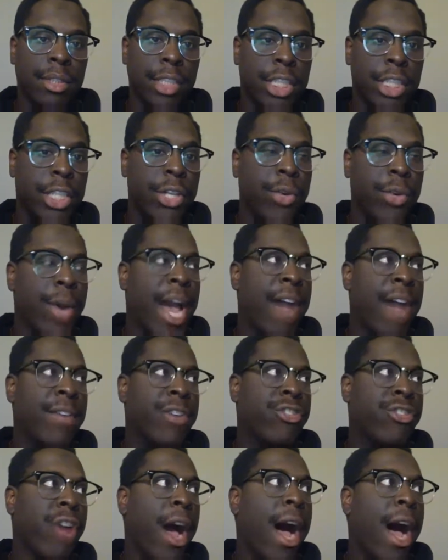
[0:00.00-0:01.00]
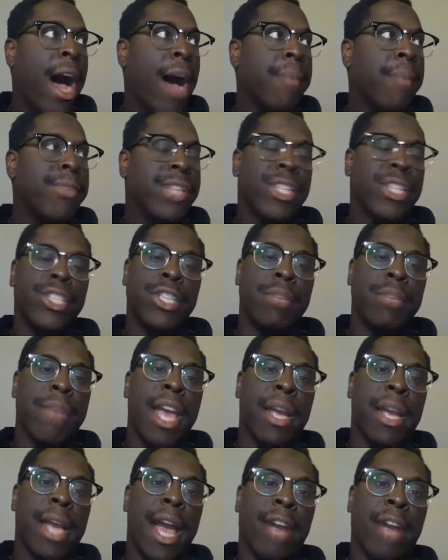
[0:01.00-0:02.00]
Do you have a job just to
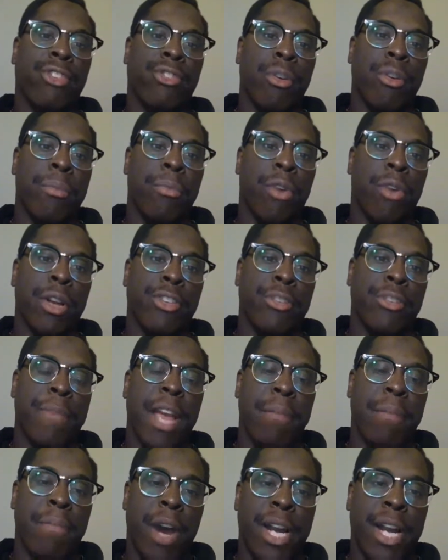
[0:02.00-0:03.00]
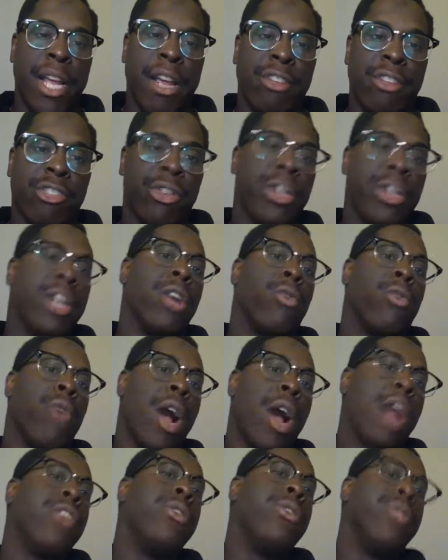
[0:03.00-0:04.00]
make to make money so you can
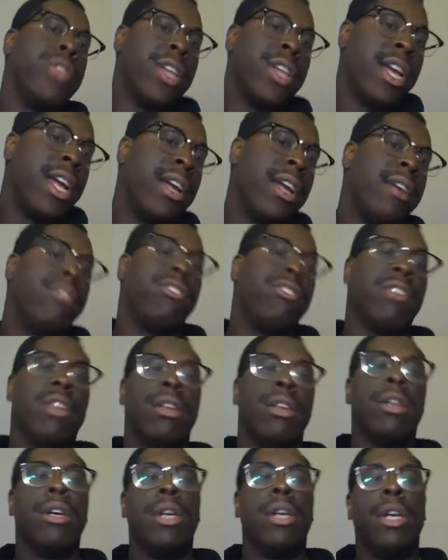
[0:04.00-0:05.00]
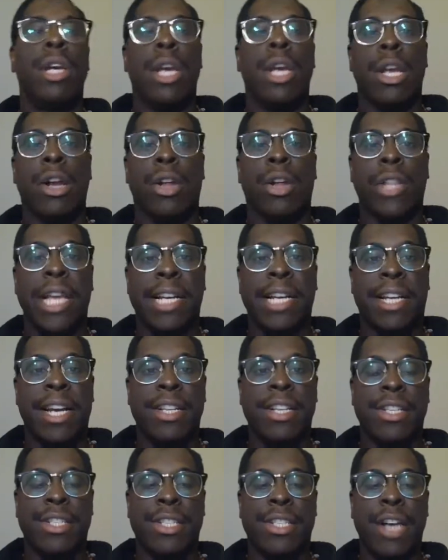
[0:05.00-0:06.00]
acquire new things and all that
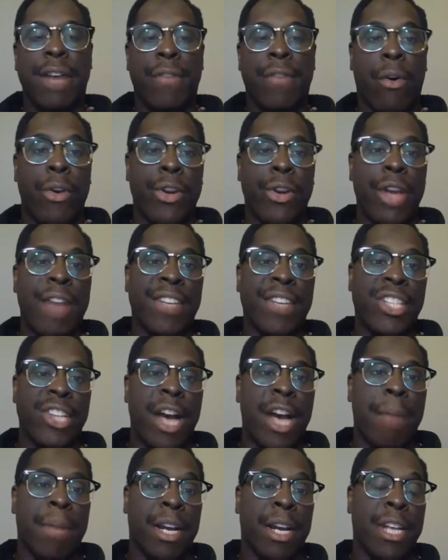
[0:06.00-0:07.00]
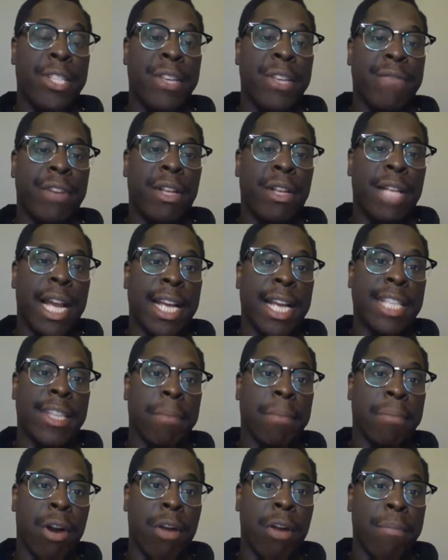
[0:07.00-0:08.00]
kind of stuff, or do you have a job because you feel like it's
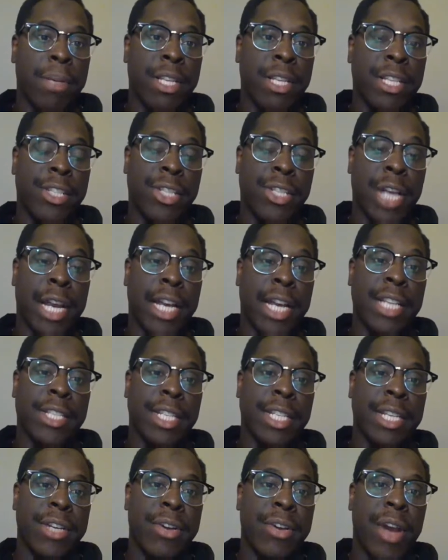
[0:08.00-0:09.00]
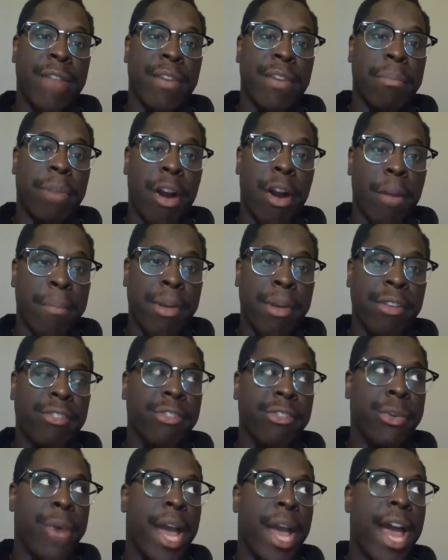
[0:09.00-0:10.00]
a purpose? It's like you have a
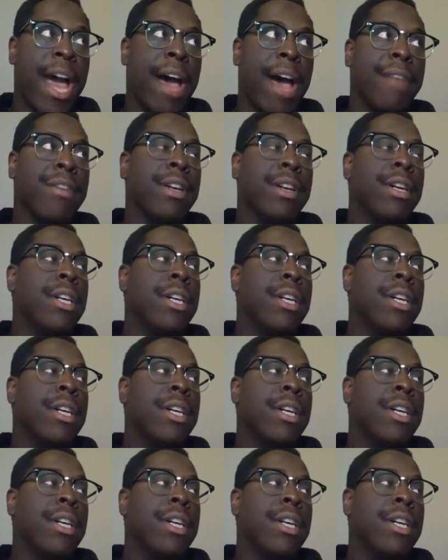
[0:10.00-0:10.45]
purpose. You have